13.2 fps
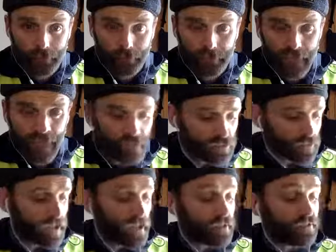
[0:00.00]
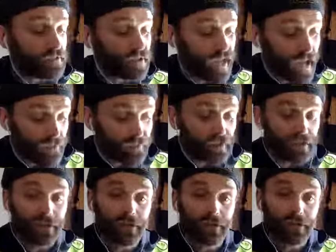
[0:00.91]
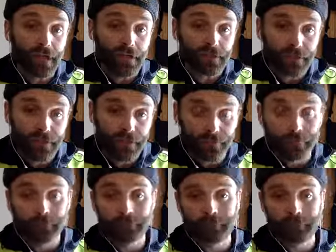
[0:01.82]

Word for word: To add to it the Catholic Catechism,